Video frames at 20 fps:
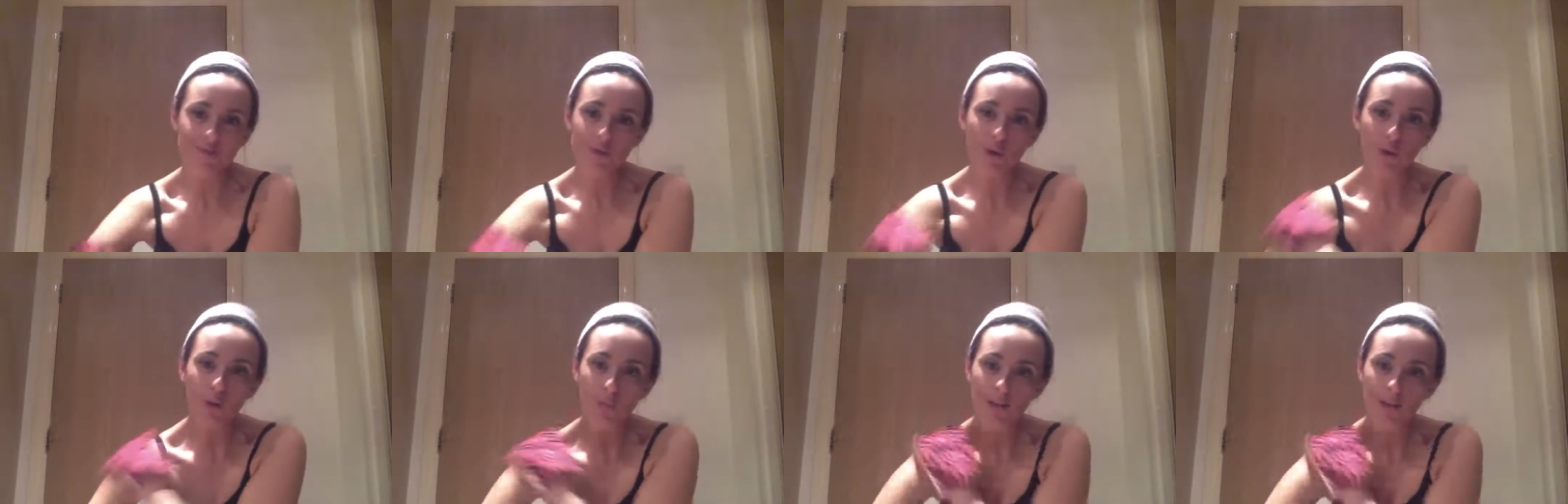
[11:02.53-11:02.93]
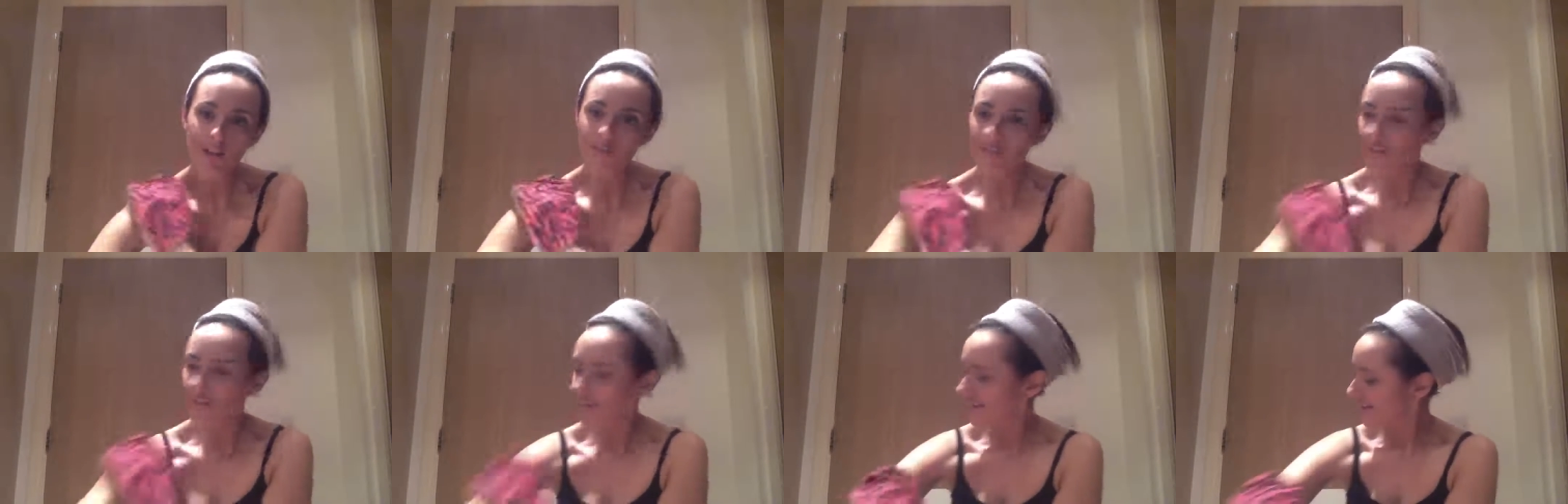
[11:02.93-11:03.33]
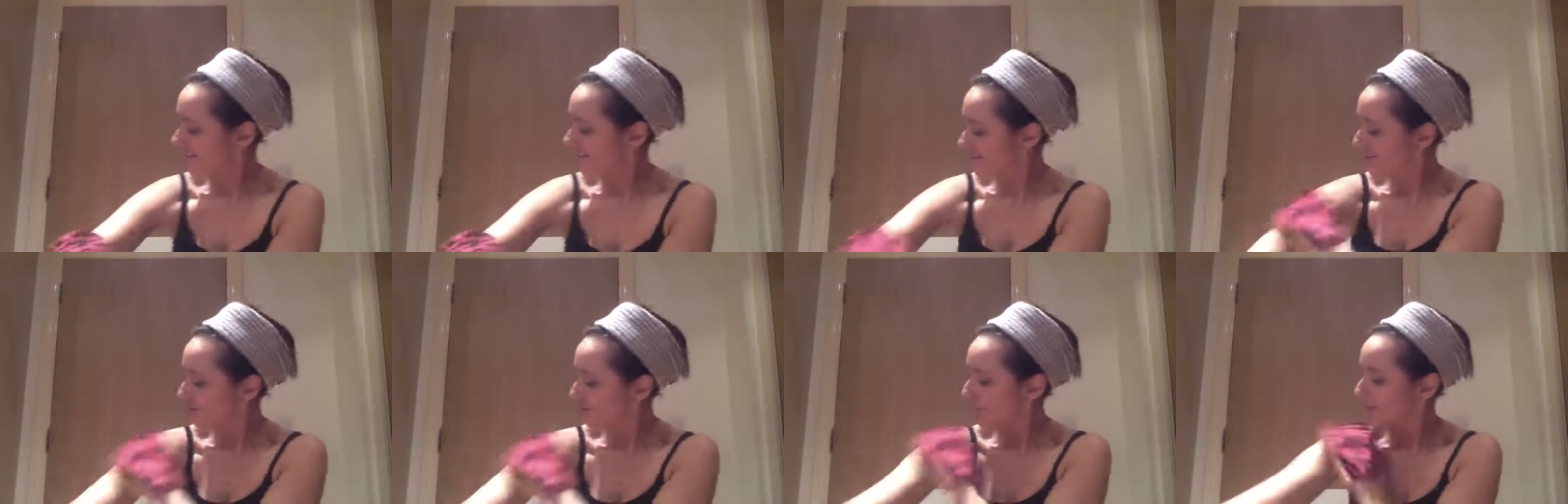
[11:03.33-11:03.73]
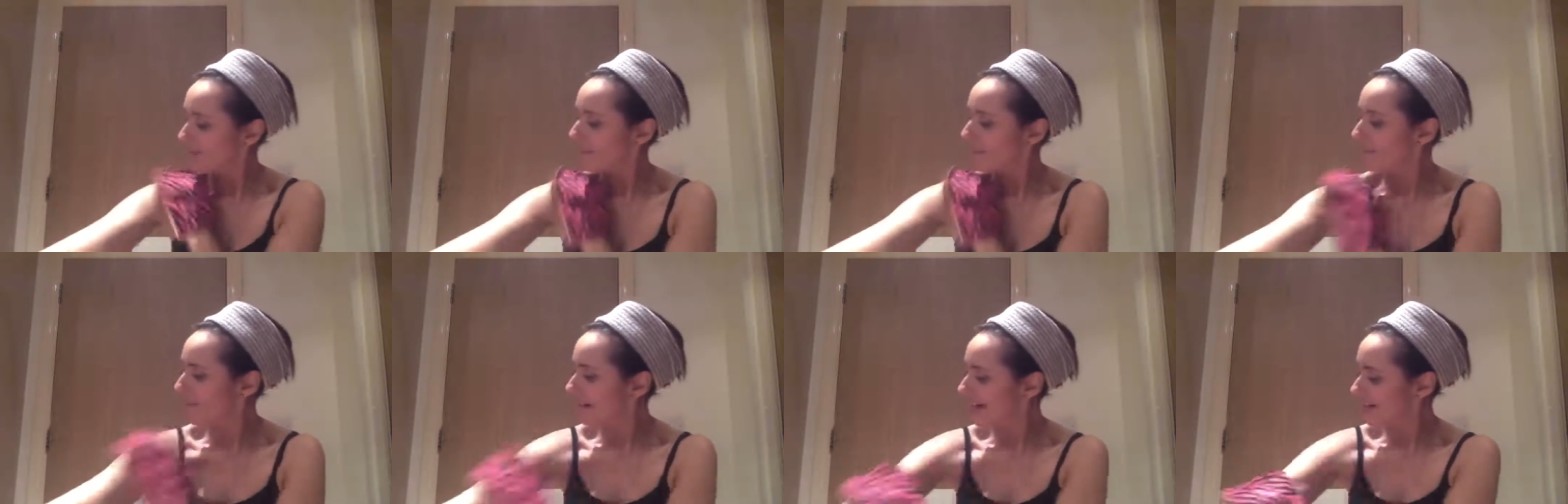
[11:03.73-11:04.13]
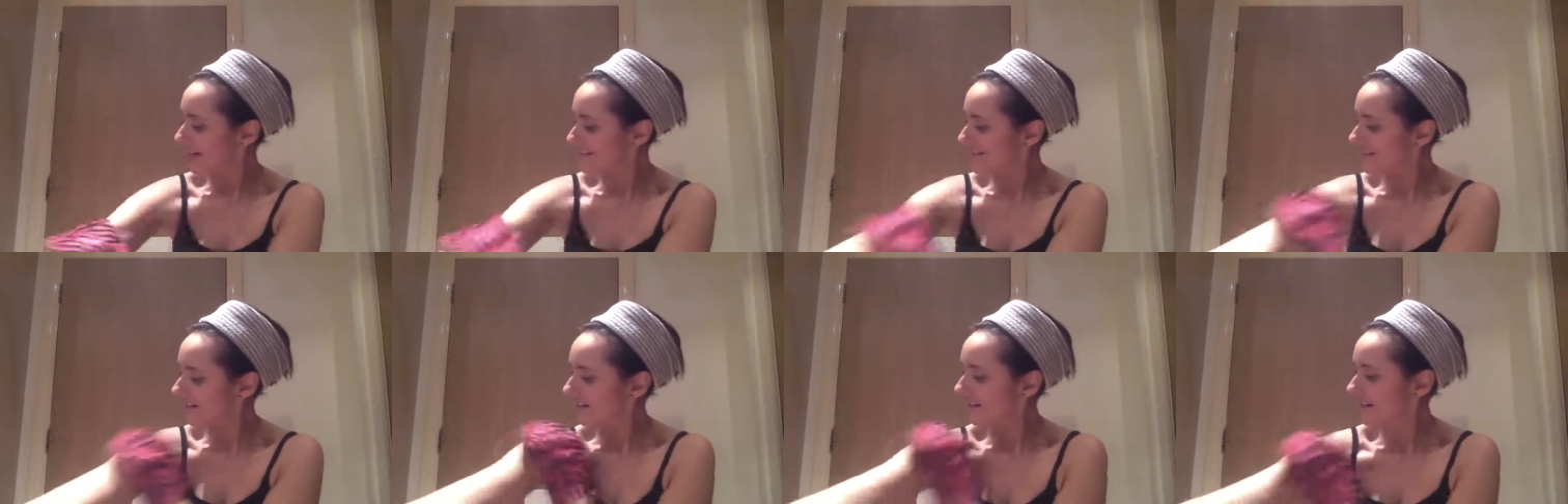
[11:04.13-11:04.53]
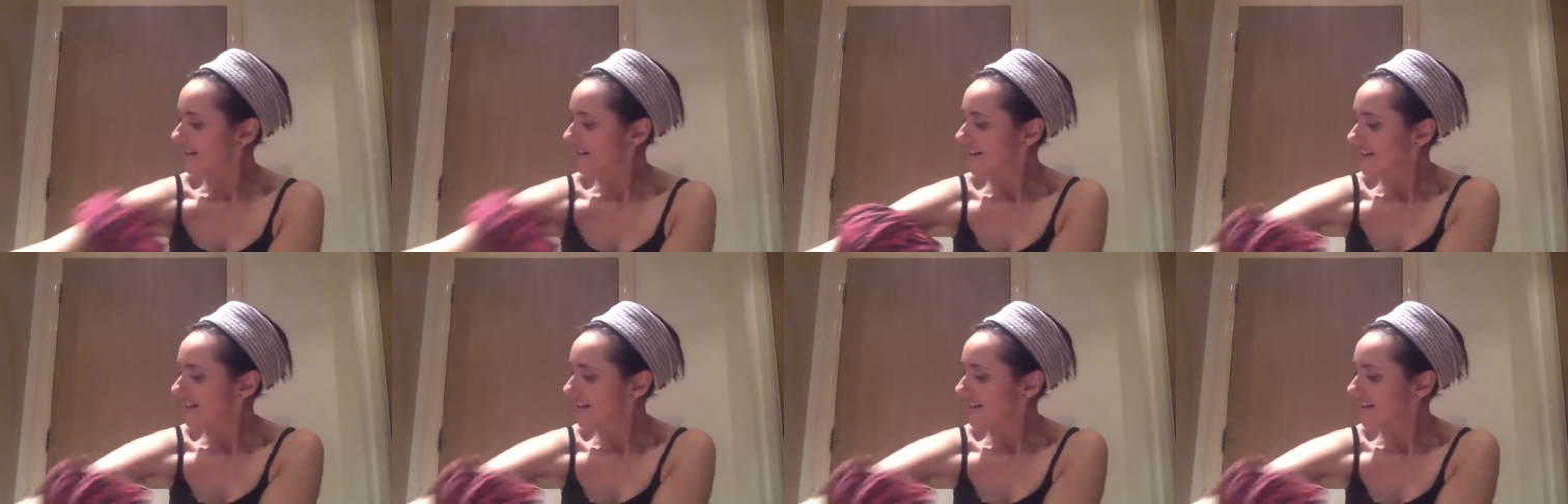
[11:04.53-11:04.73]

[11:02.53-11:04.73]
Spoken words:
top and everything and it's not going to matter